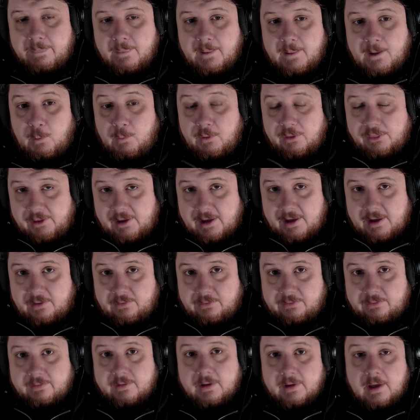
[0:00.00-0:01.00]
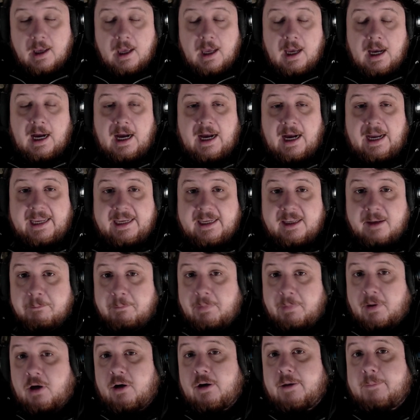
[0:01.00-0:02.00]
With this, I can
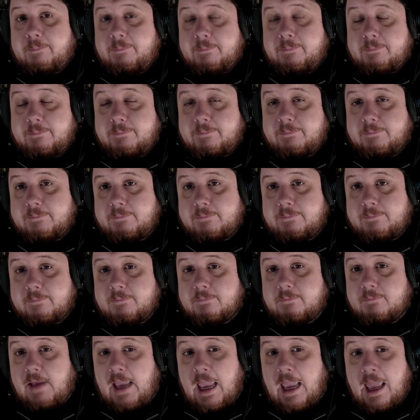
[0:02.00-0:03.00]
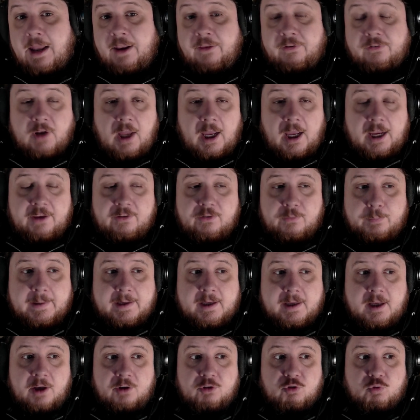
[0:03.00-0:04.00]
burn them. And it's nice
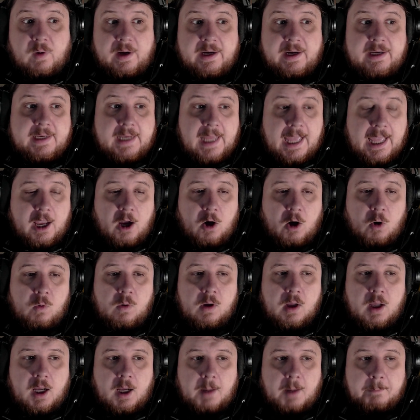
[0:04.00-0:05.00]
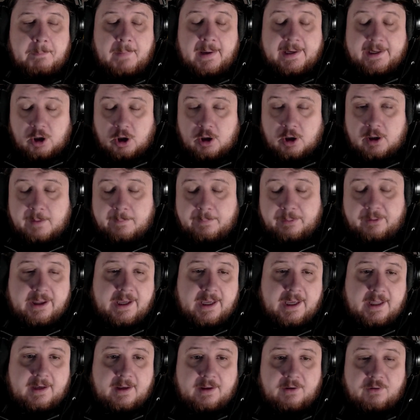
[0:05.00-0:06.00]
because right now, my current
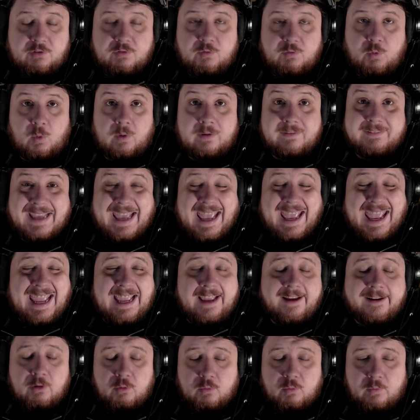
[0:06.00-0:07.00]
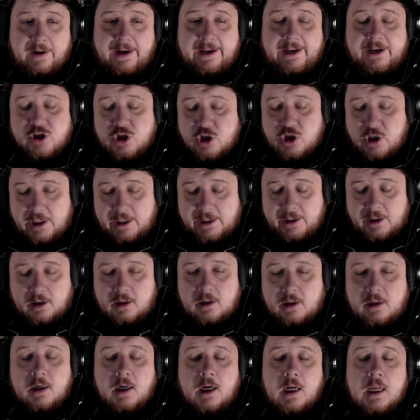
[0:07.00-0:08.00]
plan is for tank range
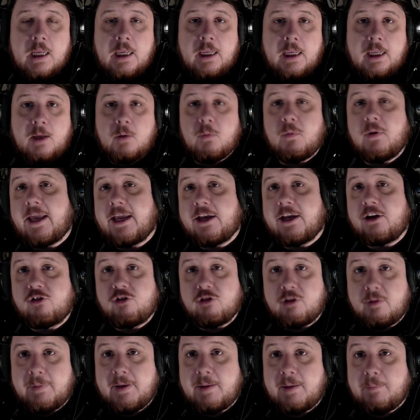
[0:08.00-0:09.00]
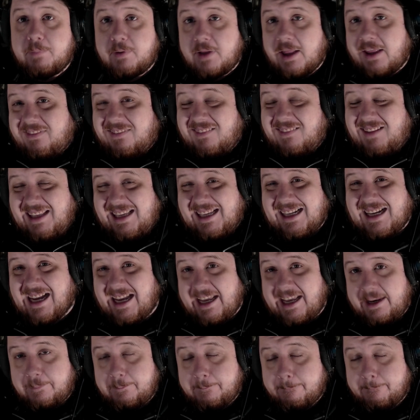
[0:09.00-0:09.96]
gear, it would actually be Blessed D'hide.